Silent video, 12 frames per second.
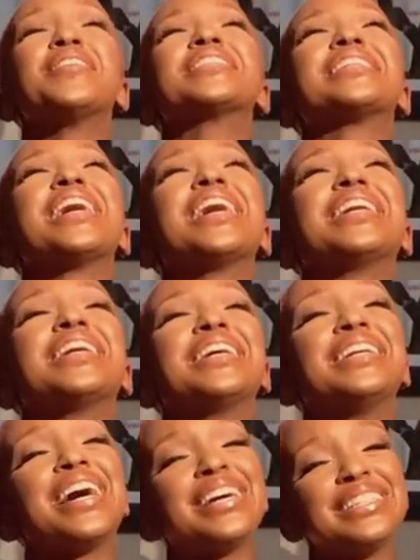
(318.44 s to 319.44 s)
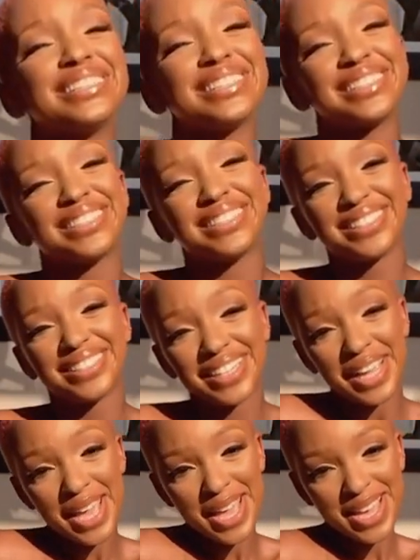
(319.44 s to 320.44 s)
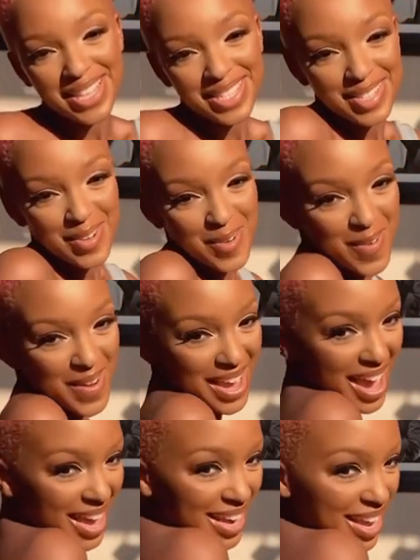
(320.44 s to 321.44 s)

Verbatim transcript: Thank you so much. I must, I must be honest.